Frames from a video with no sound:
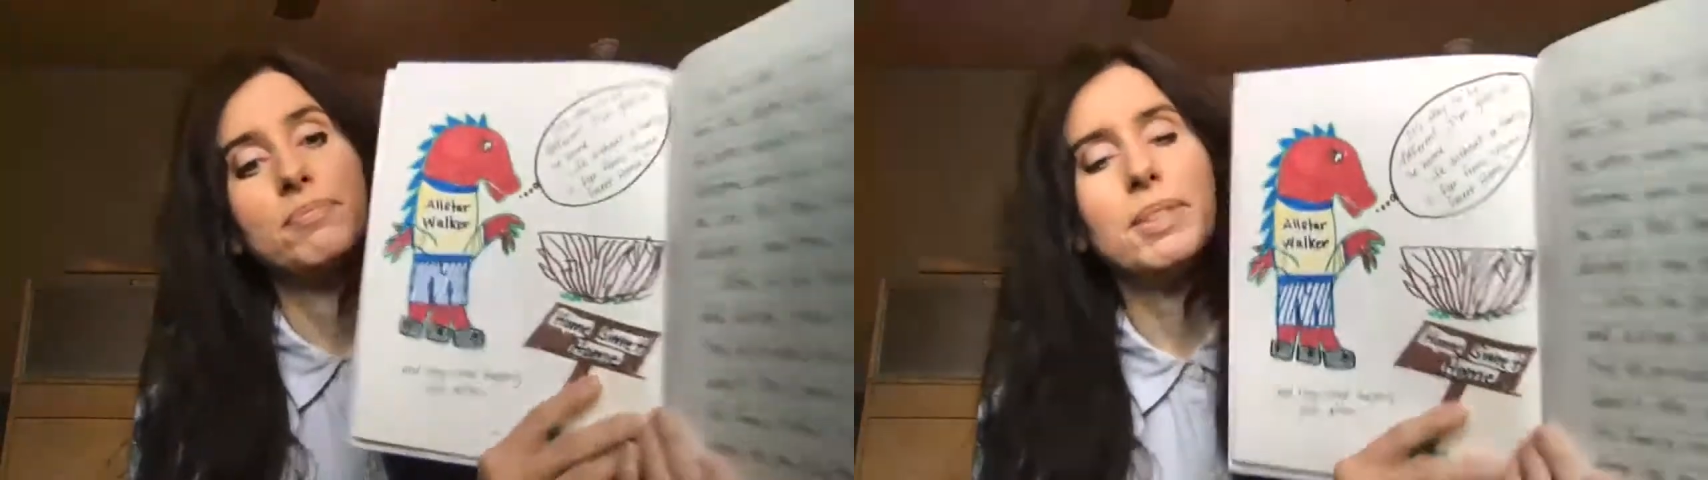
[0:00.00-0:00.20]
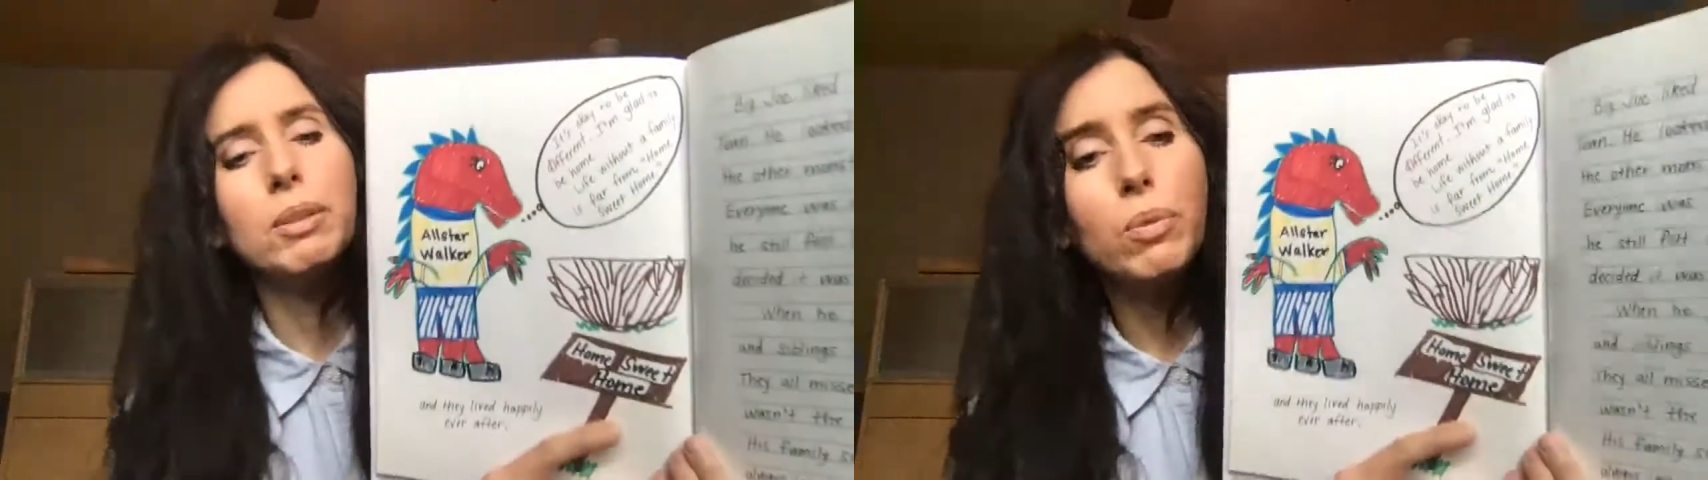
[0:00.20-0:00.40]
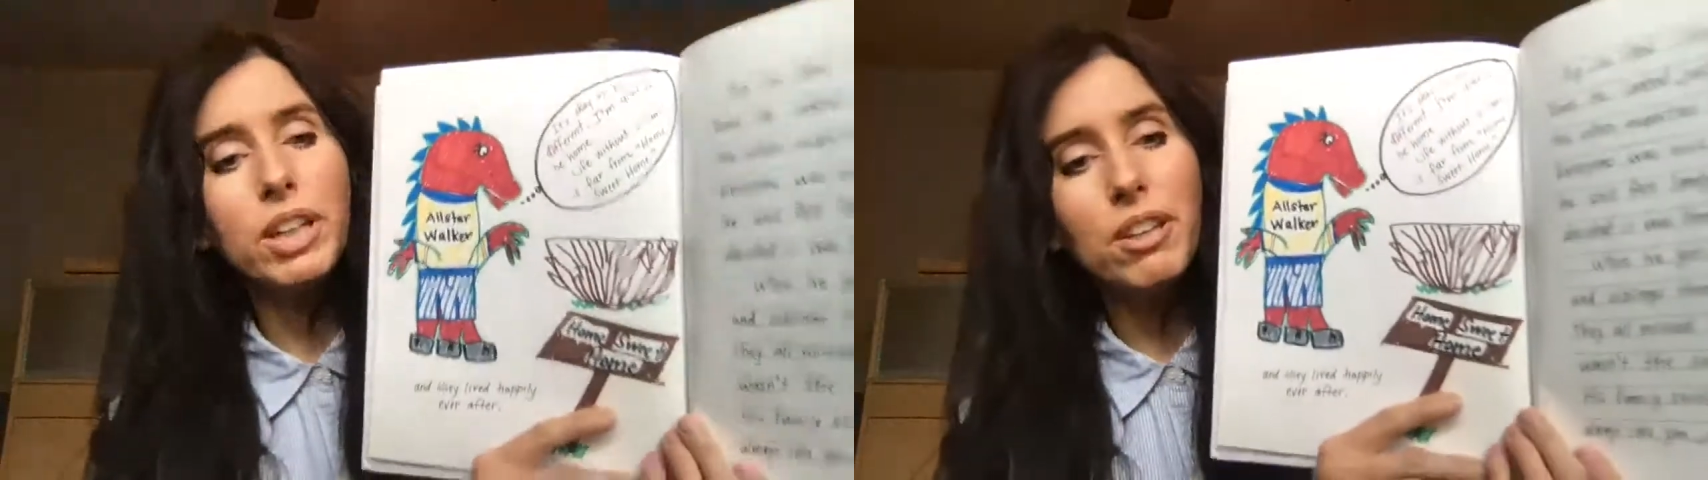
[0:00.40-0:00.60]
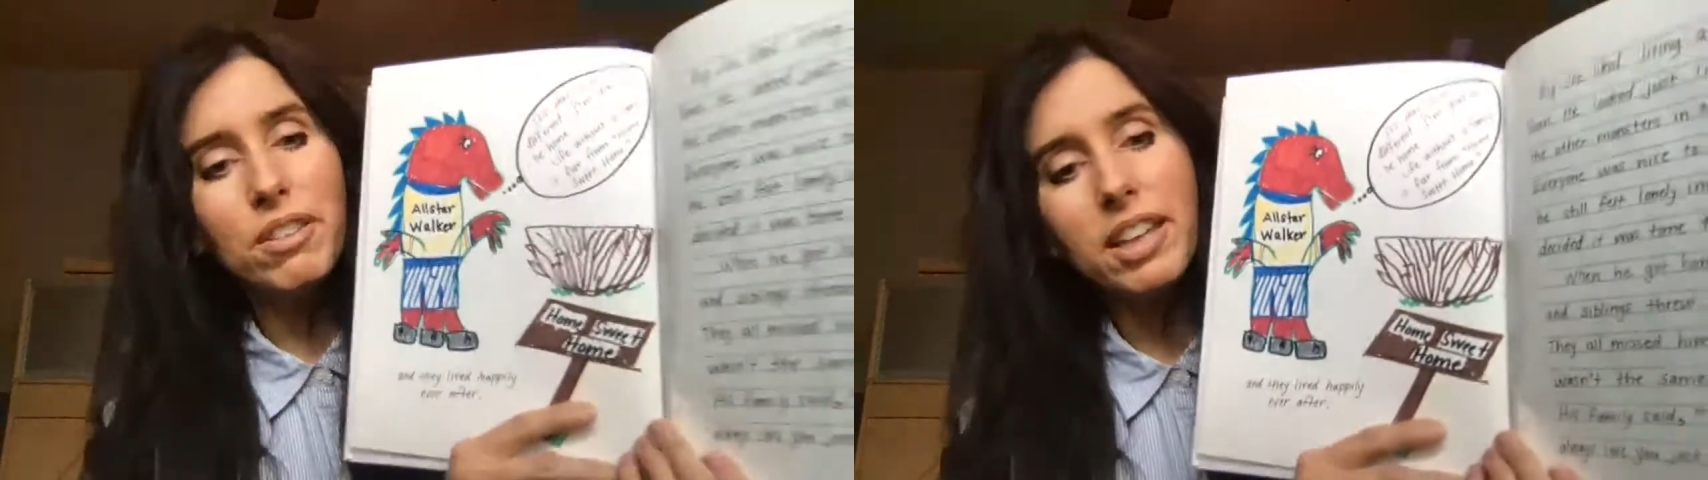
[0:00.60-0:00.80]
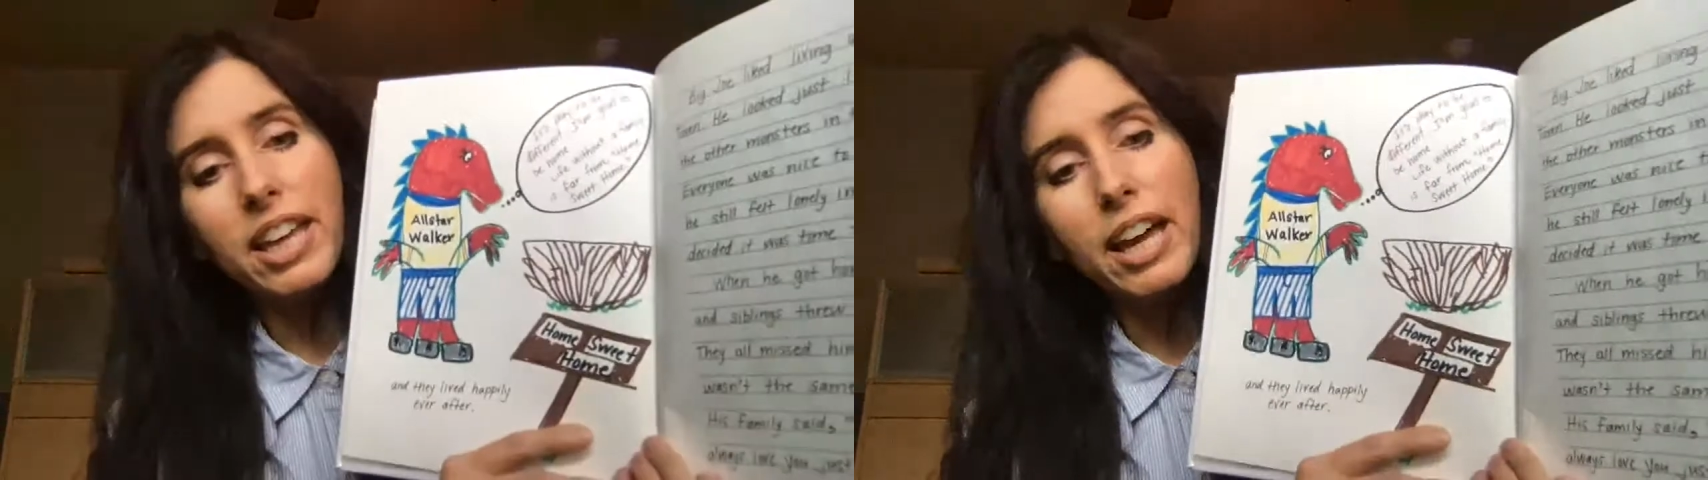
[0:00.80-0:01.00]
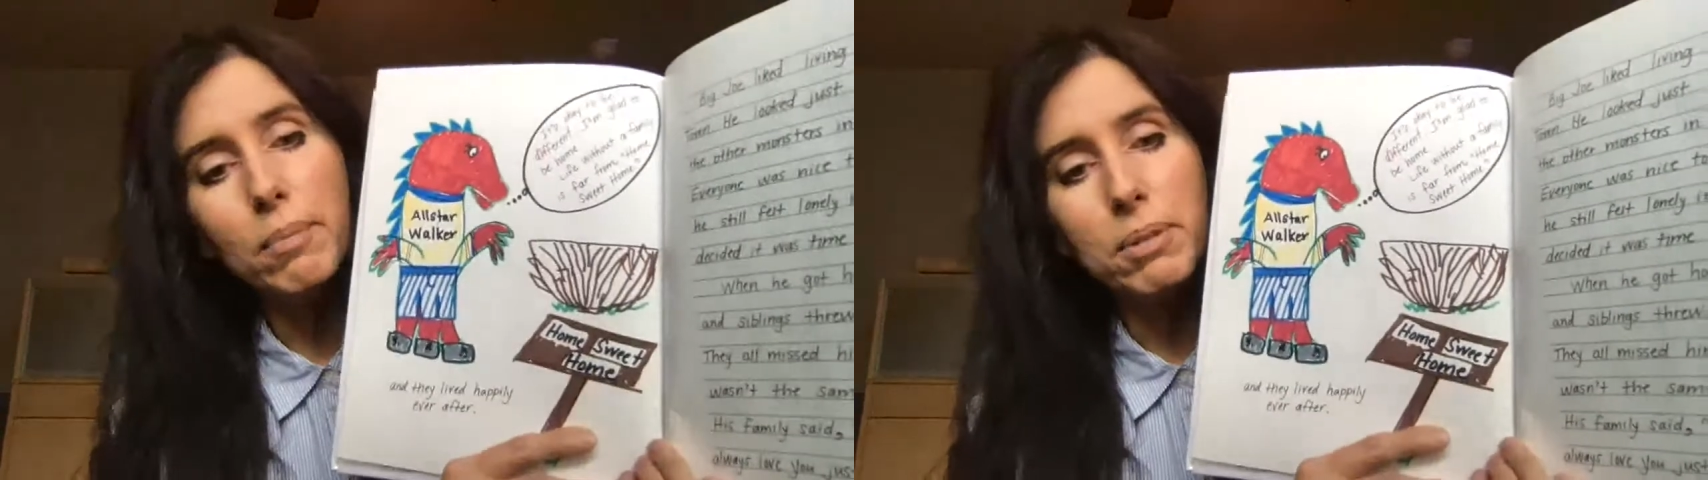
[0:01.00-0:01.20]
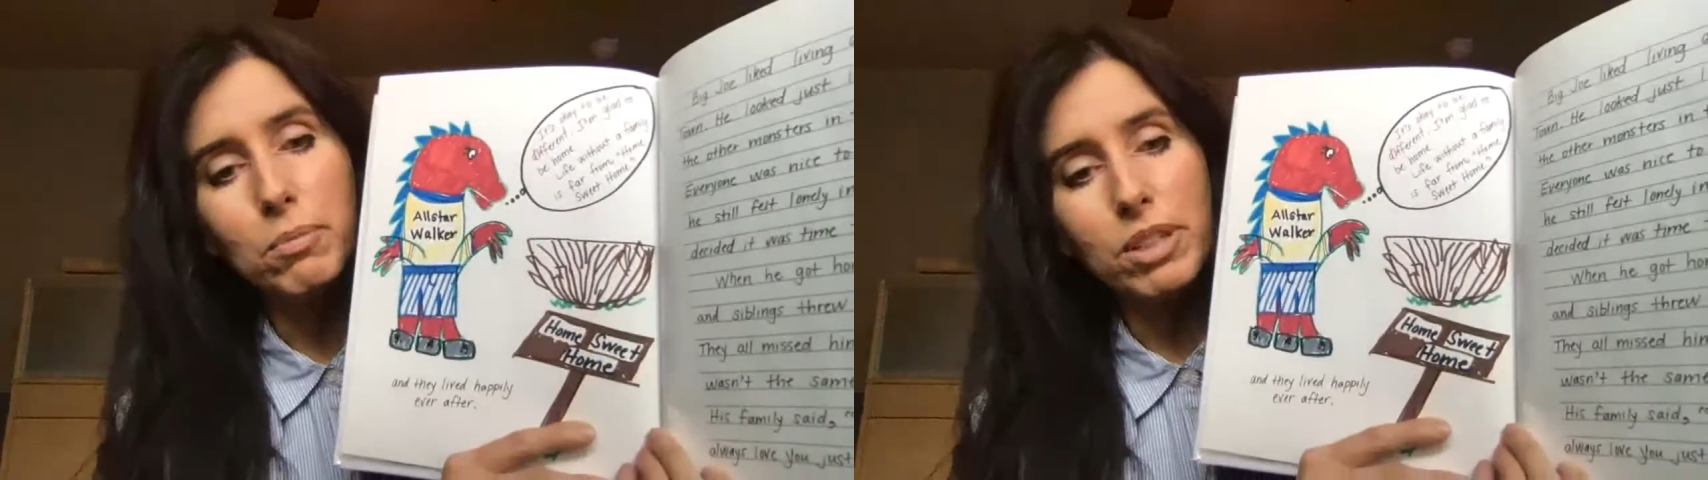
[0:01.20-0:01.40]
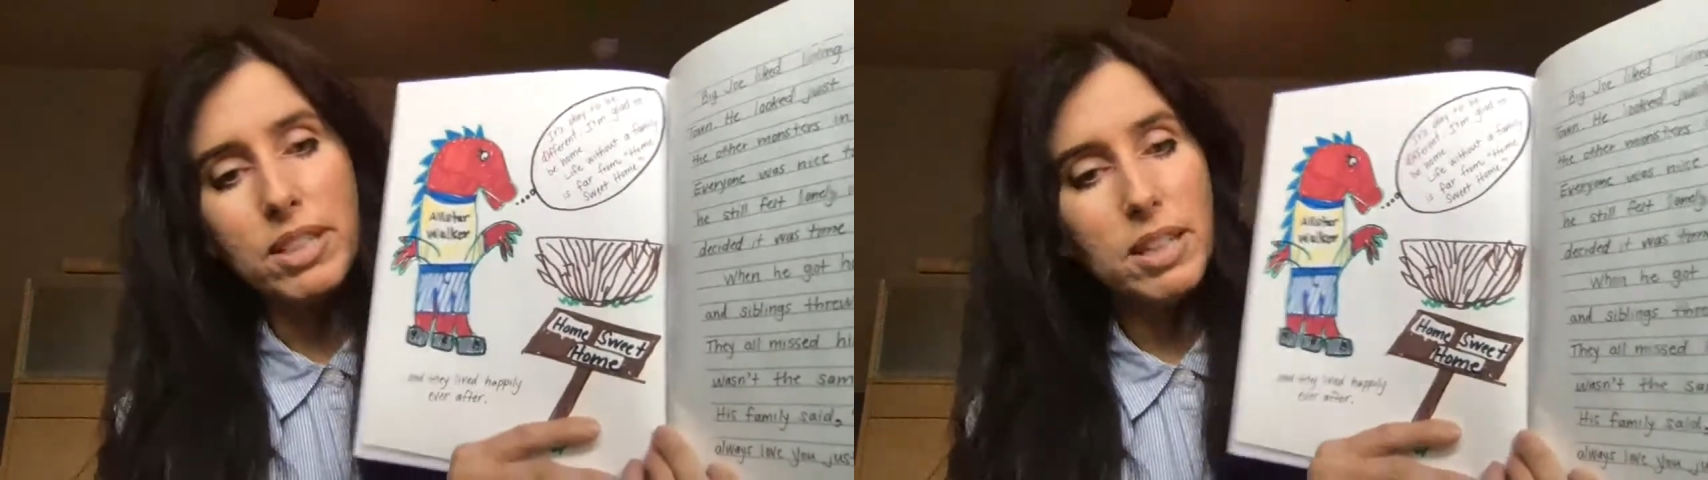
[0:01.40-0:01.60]
But what do you think happened
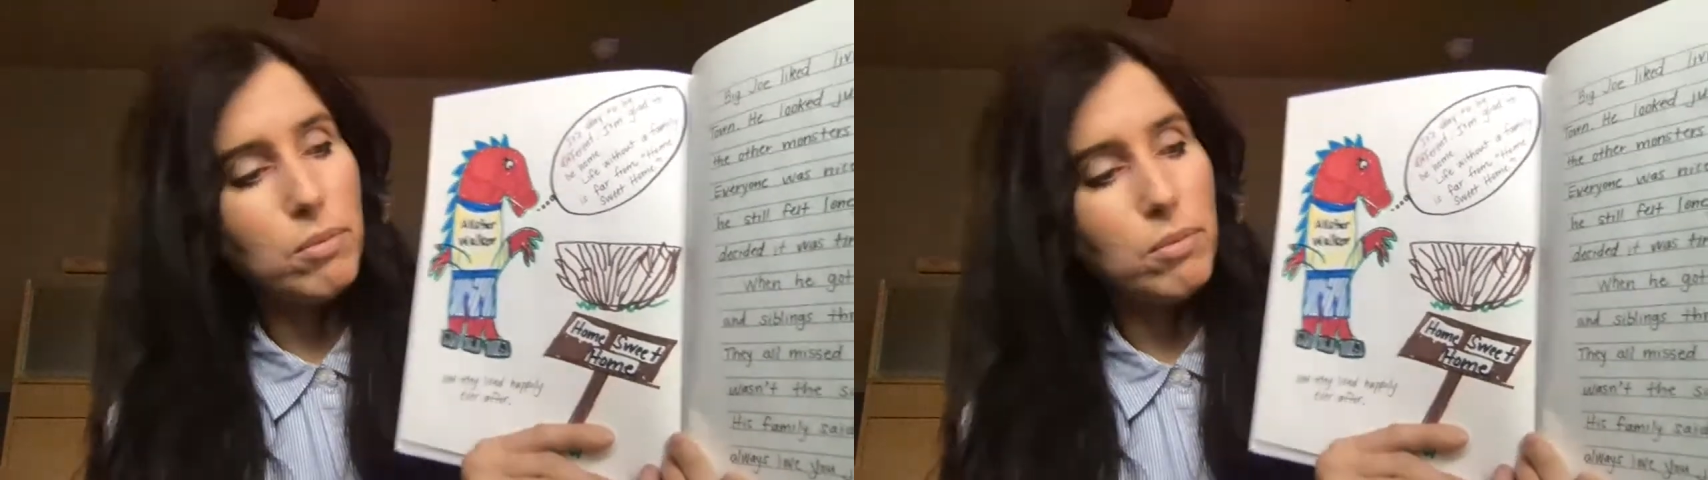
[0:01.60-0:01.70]
once he